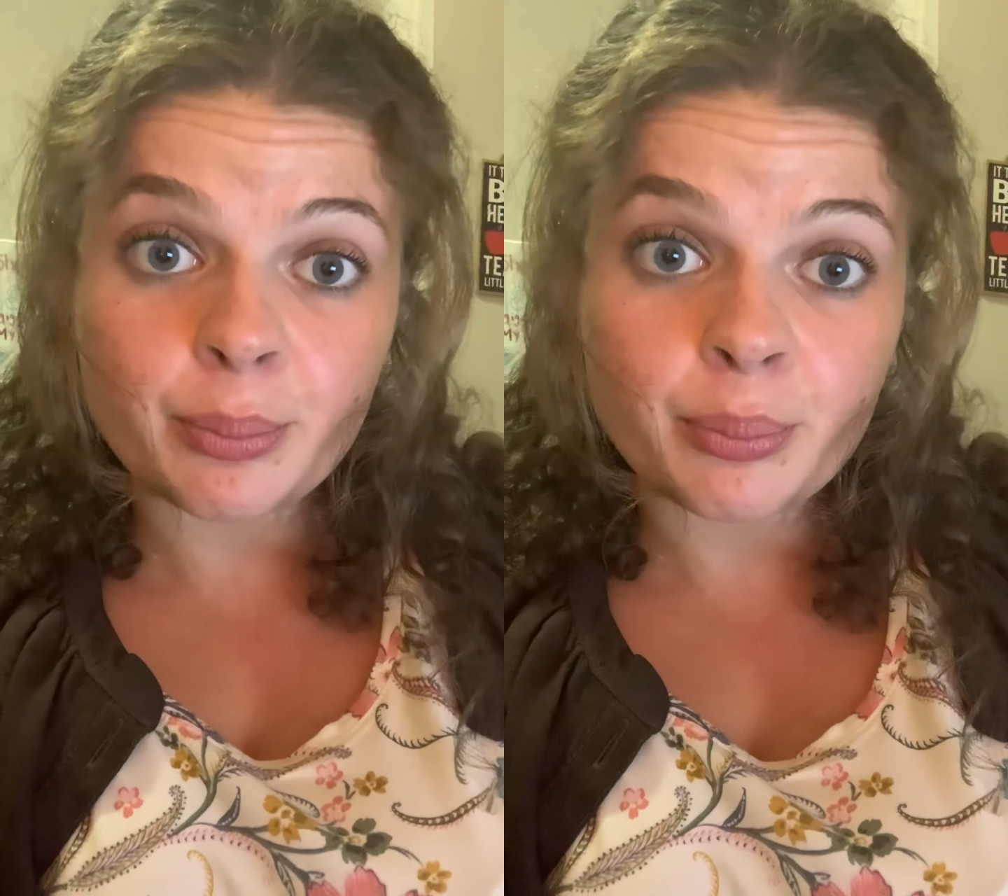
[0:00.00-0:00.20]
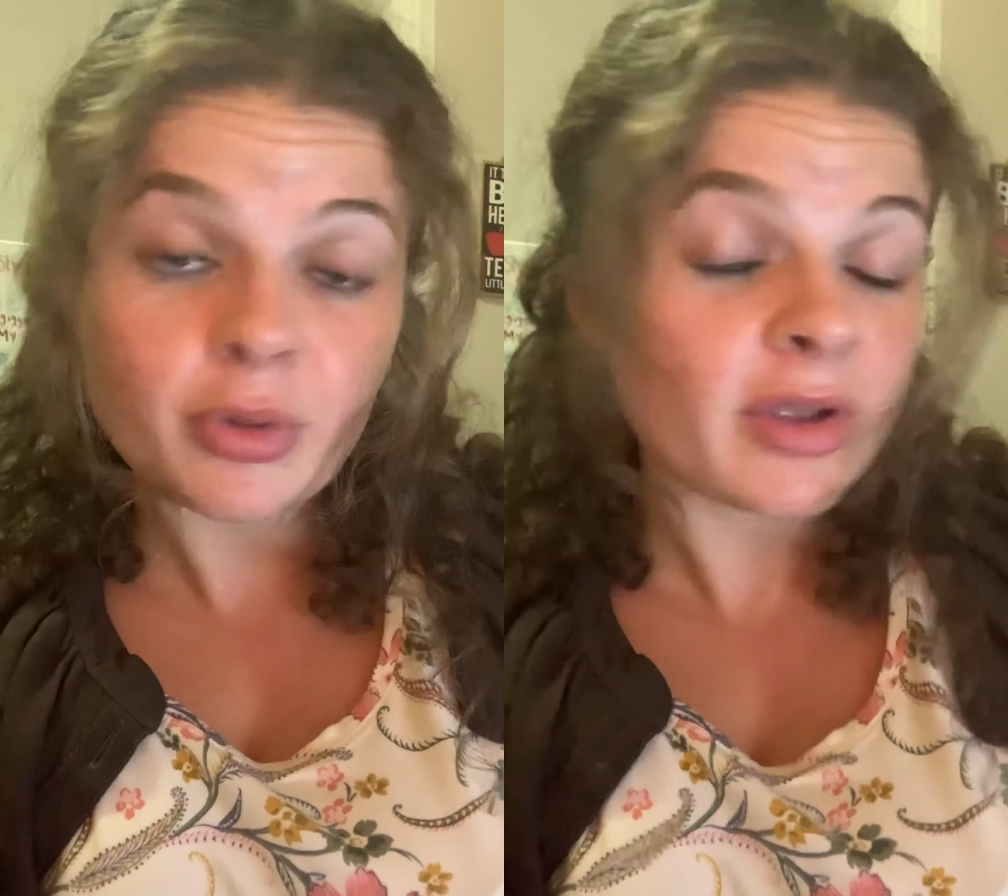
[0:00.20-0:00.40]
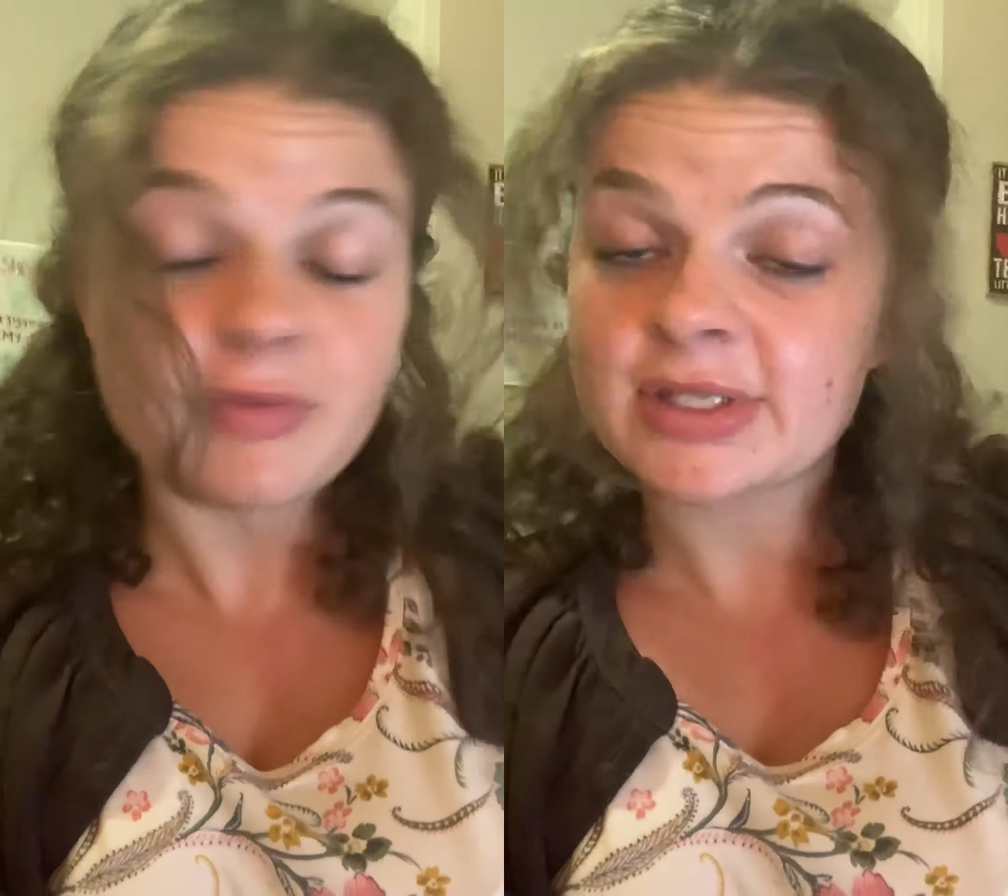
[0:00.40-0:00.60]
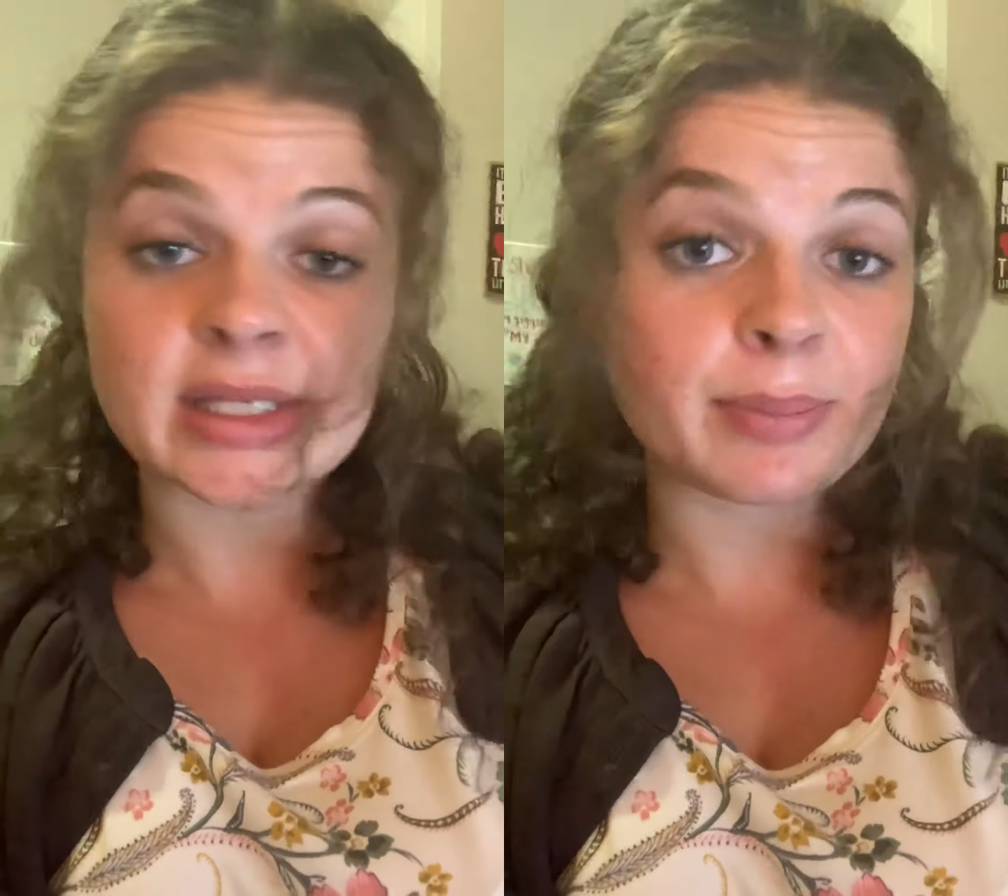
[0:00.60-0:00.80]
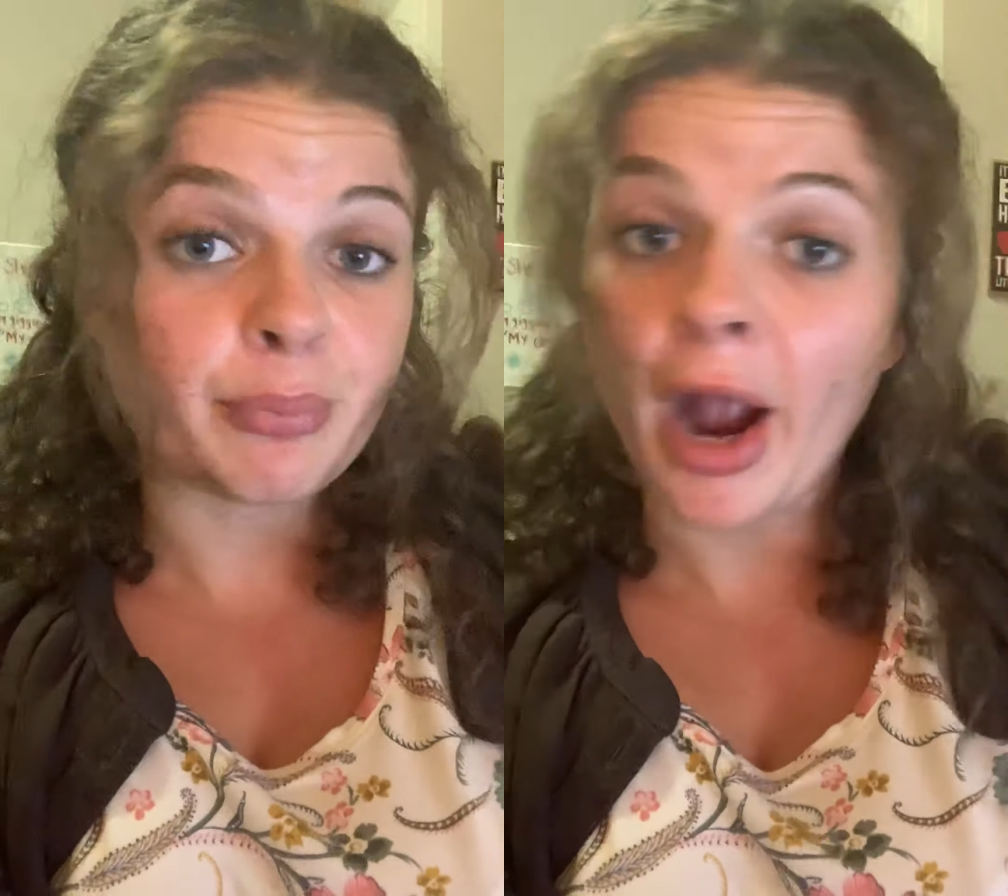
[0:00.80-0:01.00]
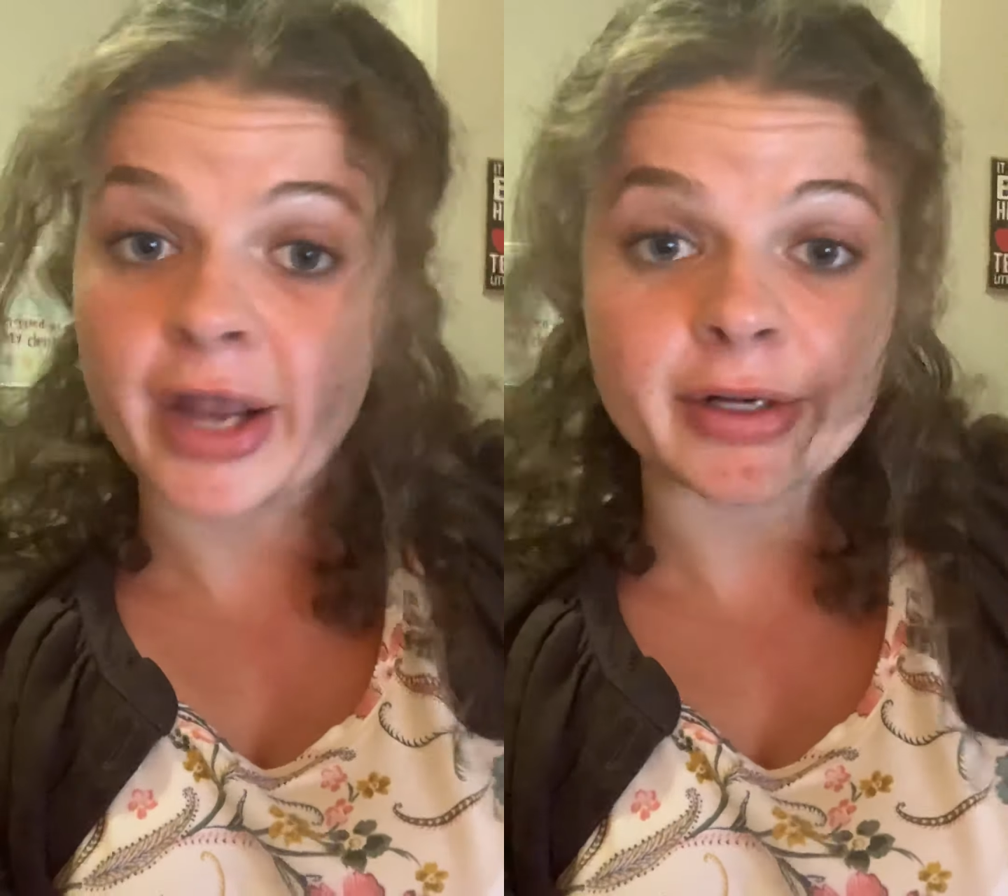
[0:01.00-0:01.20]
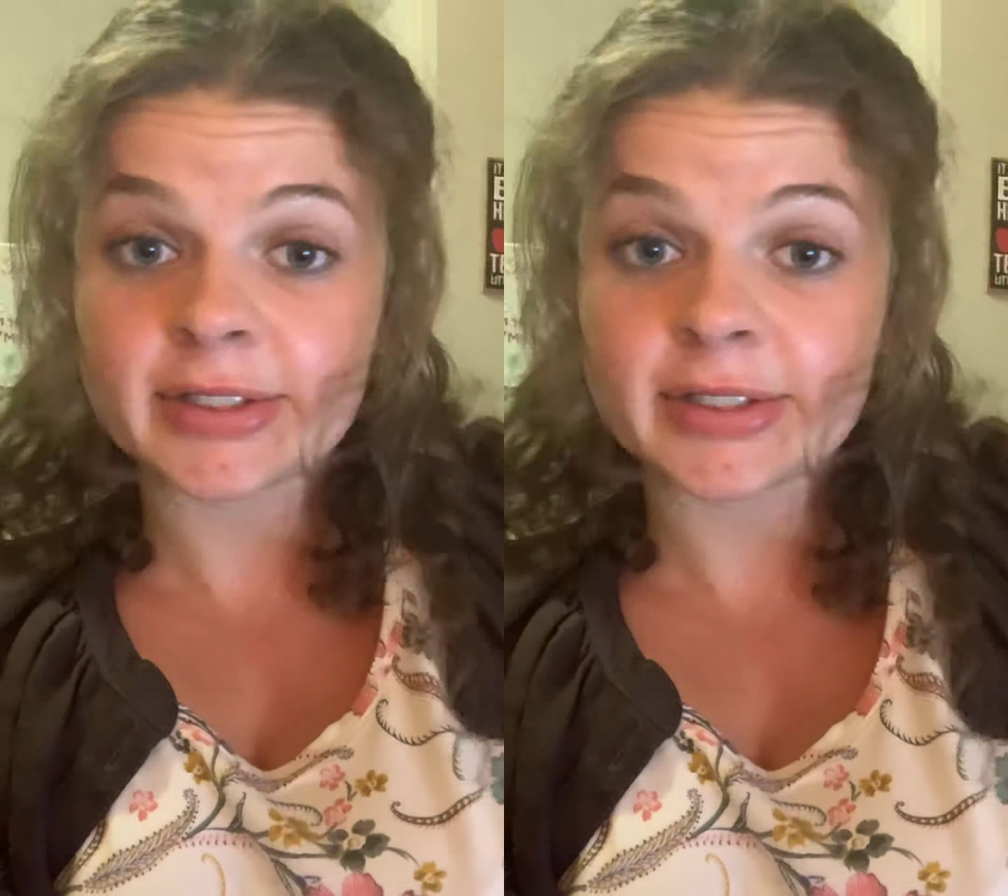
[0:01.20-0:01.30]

previously prior